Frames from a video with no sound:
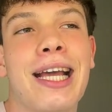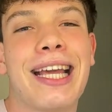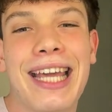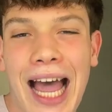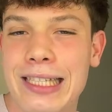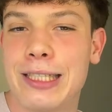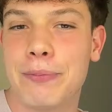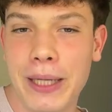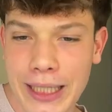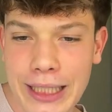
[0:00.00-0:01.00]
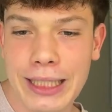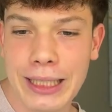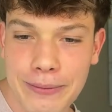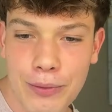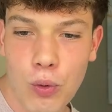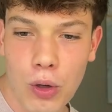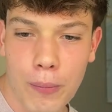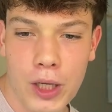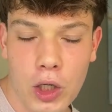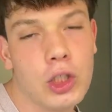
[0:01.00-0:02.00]
Gasperini will
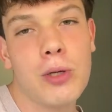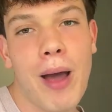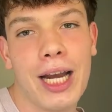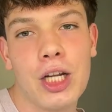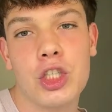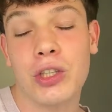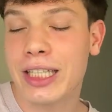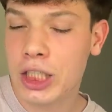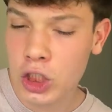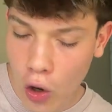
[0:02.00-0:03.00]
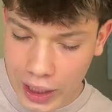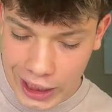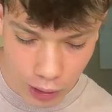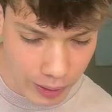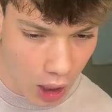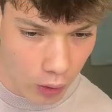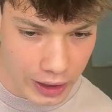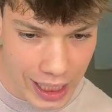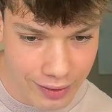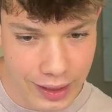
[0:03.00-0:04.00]
be our new manager. It's not a here we go
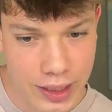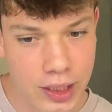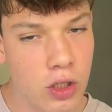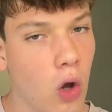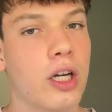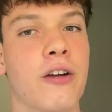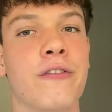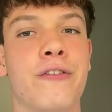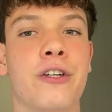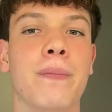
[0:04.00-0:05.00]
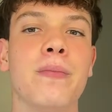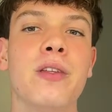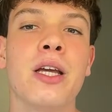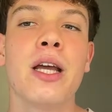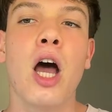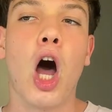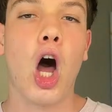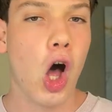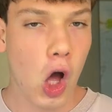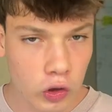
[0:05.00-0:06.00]
yet. It's not confirmed
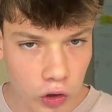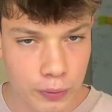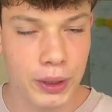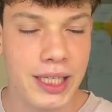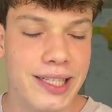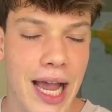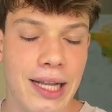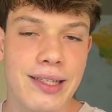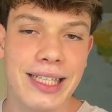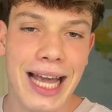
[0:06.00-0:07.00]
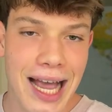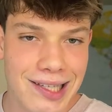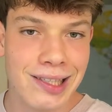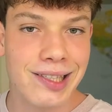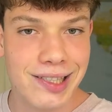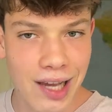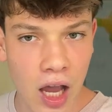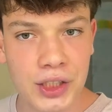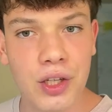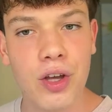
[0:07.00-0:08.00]
100%. He hasn't
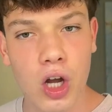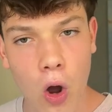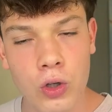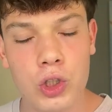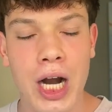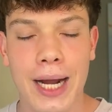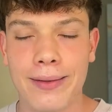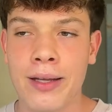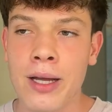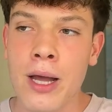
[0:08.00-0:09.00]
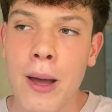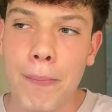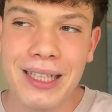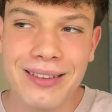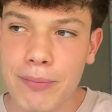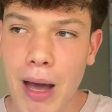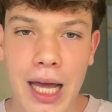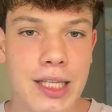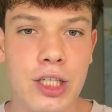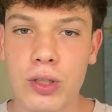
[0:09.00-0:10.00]
signed the contract, but Di
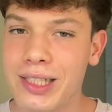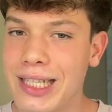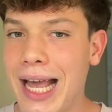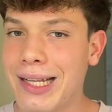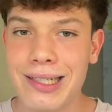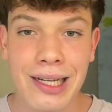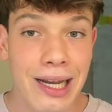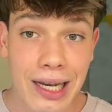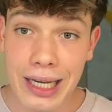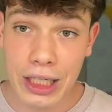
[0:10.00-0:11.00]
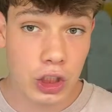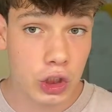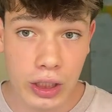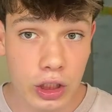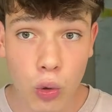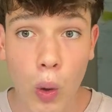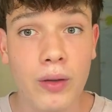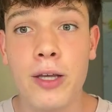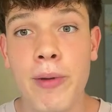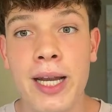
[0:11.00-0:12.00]
Marzio said literally
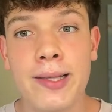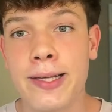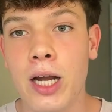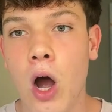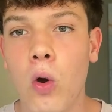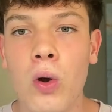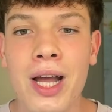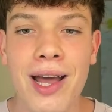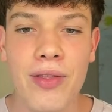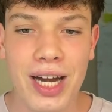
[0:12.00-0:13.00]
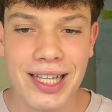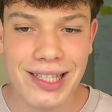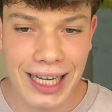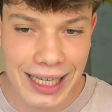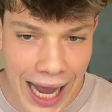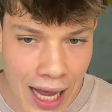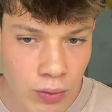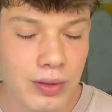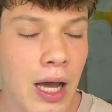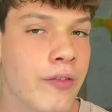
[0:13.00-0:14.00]
20 minutes ago that it's a
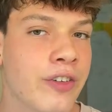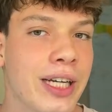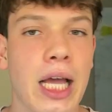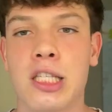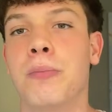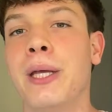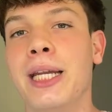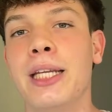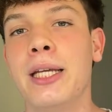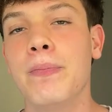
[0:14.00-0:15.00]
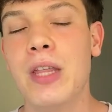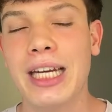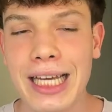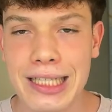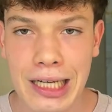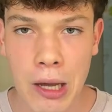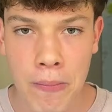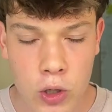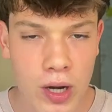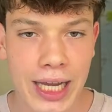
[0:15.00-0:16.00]
countdown for Gasperini, that he has
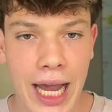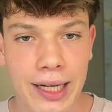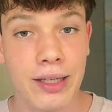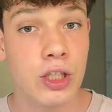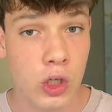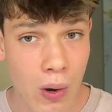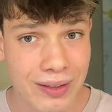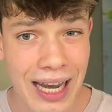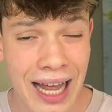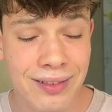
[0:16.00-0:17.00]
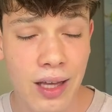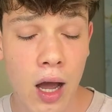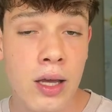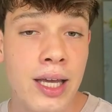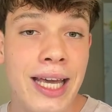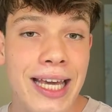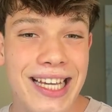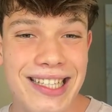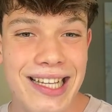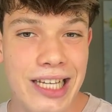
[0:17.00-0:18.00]
communicated to Atalanta
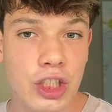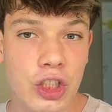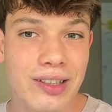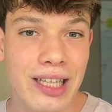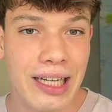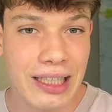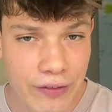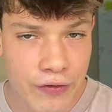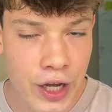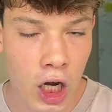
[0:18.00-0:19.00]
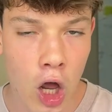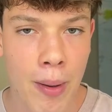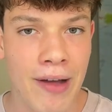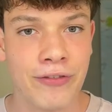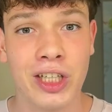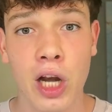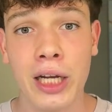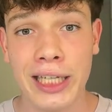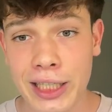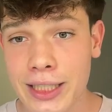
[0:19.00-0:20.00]
his decision to leave the club after
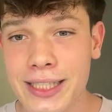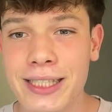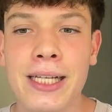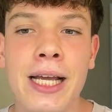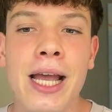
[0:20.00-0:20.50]
9 years.